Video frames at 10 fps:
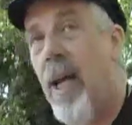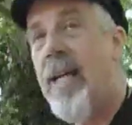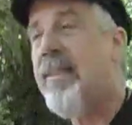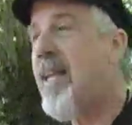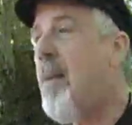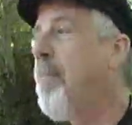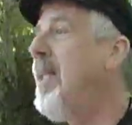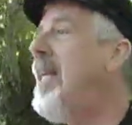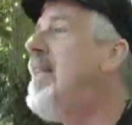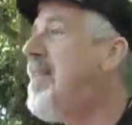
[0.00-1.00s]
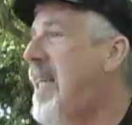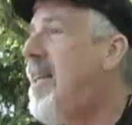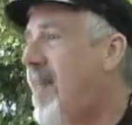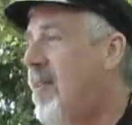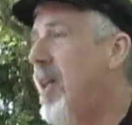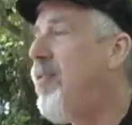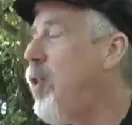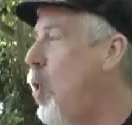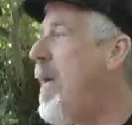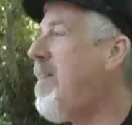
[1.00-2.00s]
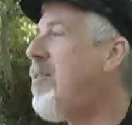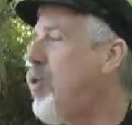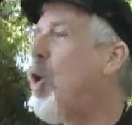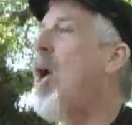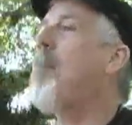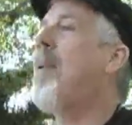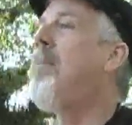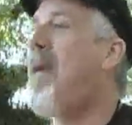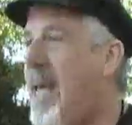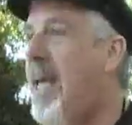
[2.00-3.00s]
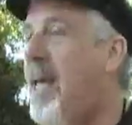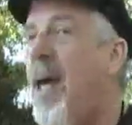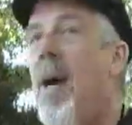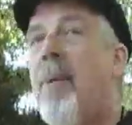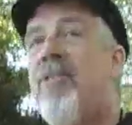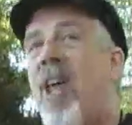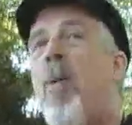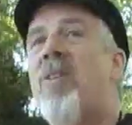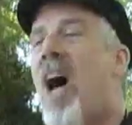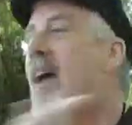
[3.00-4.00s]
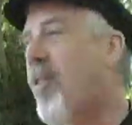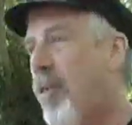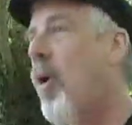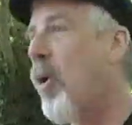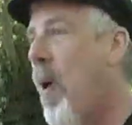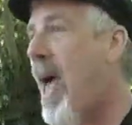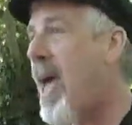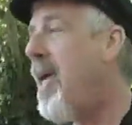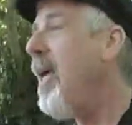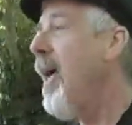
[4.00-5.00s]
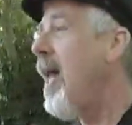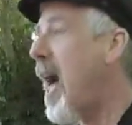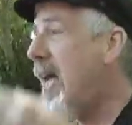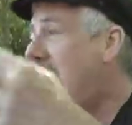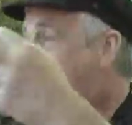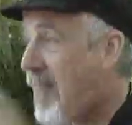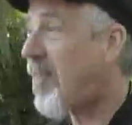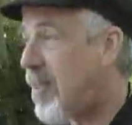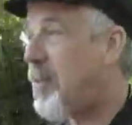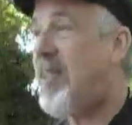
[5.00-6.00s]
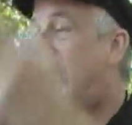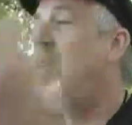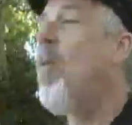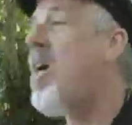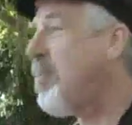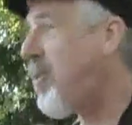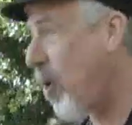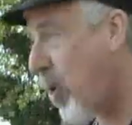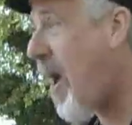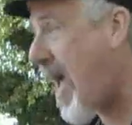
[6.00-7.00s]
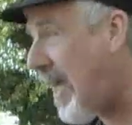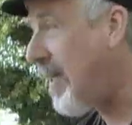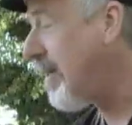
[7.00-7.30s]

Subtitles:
It's saying, please eat this. If you eat this, you're helping me, because otherwise I have to throw it away, and I got this because I didn't want it to be thrown away.